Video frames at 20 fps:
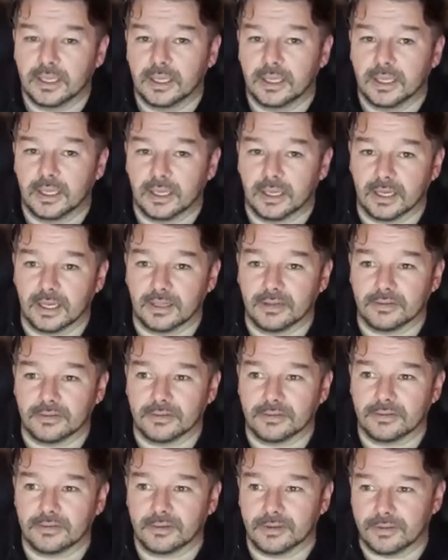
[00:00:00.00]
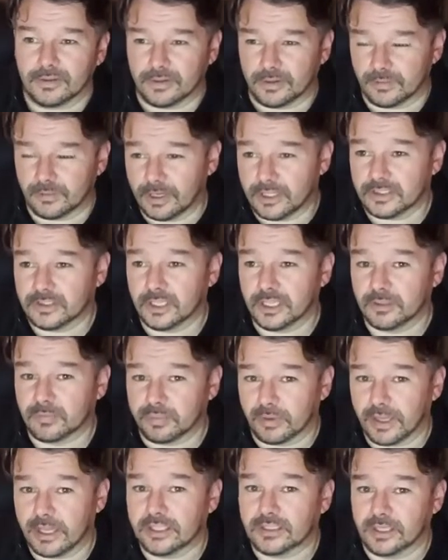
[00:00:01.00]
And the reason it's
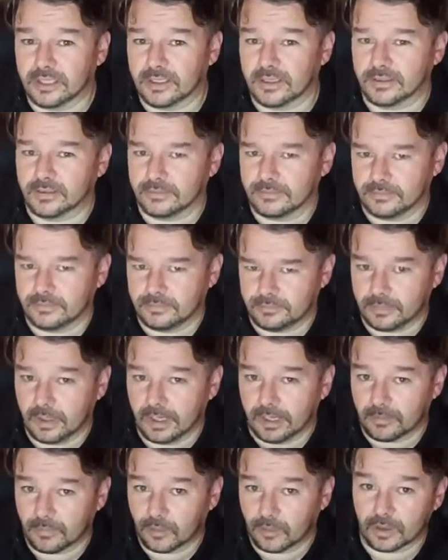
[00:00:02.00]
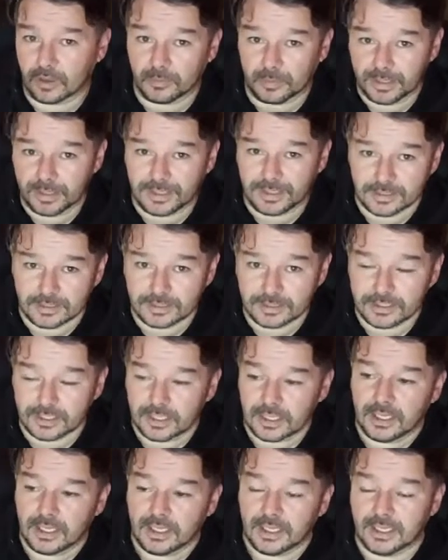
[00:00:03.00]
placed in immortal beings
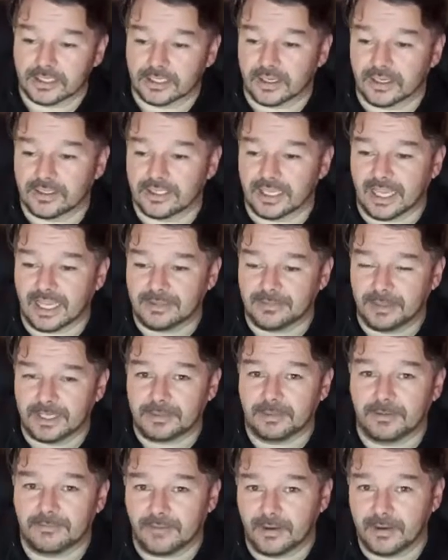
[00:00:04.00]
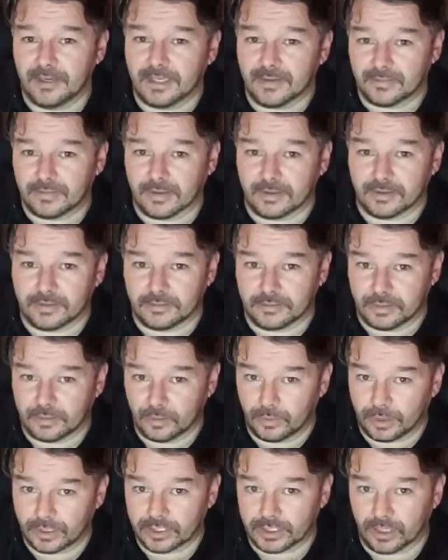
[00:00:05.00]
is because it's meant to be very difficult to
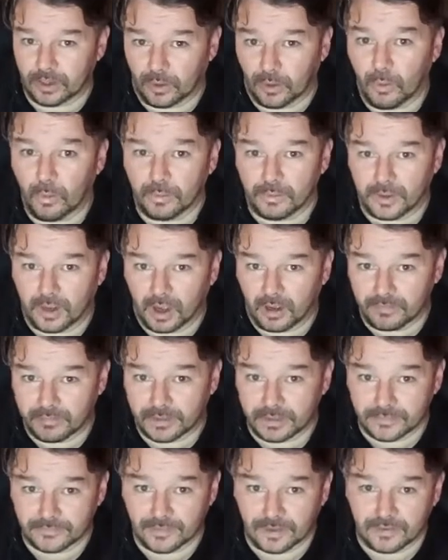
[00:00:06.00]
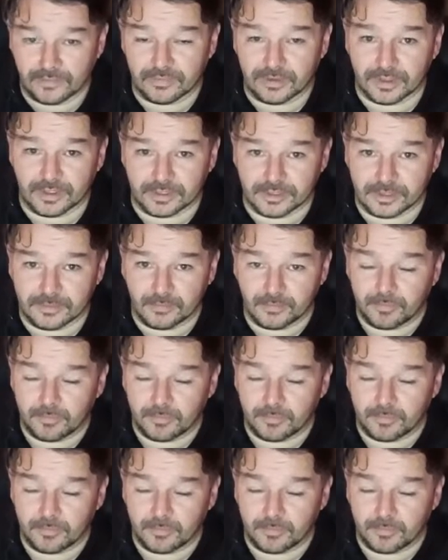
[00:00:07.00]
actually get hold of these five things.